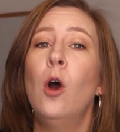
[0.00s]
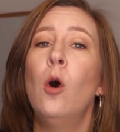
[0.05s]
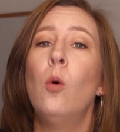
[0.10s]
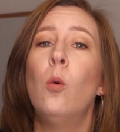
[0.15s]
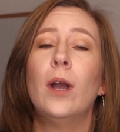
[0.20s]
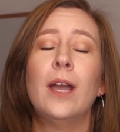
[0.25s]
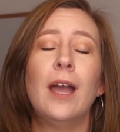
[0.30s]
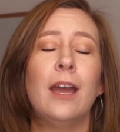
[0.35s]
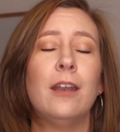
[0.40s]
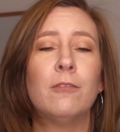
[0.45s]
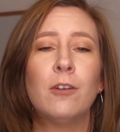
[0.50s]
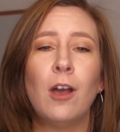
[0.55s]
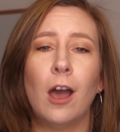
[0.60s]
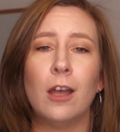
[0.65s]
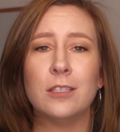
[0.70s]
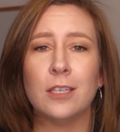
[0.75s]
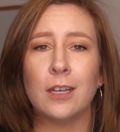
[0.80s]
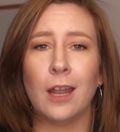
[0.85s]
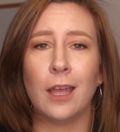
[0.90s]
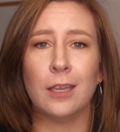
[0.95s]
what kind of
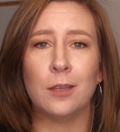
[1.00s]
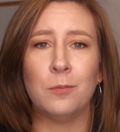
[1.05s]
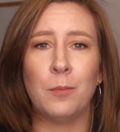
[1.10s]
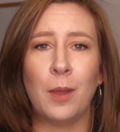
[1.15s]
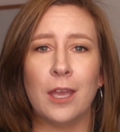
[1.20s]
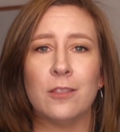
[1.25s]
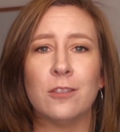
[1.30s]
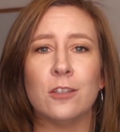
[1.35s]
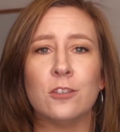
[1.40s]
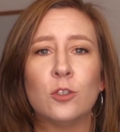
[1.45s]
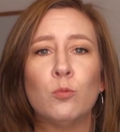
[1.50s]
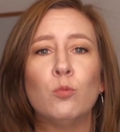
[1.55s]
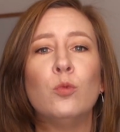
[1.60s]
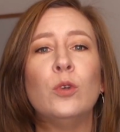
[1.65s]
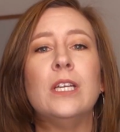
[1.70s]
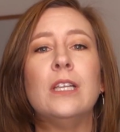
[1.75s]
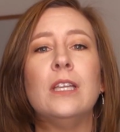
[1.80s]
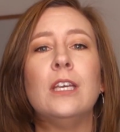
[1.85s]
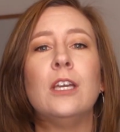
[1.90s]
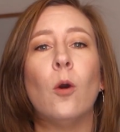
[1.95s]
content I can make that's
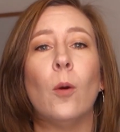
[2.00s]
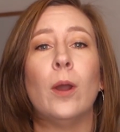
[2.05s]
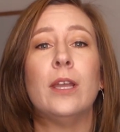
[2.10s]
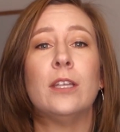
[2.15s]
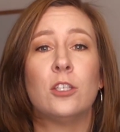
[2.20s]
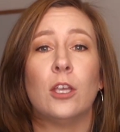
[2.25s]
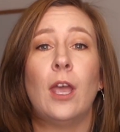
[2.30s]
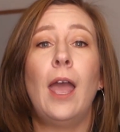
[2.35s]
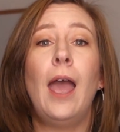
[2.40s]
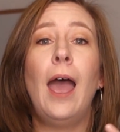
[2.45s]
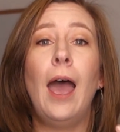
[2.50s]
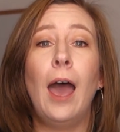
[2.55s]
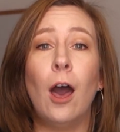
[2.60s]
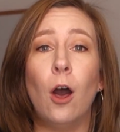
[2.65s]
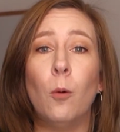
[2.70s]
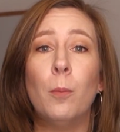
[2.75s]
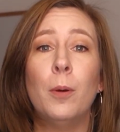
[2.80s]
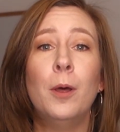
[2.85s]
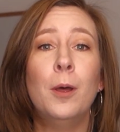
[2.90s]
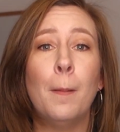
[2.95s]
really going to
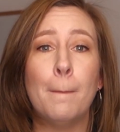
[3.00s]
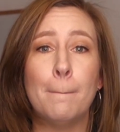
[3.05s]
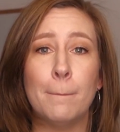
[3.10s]
help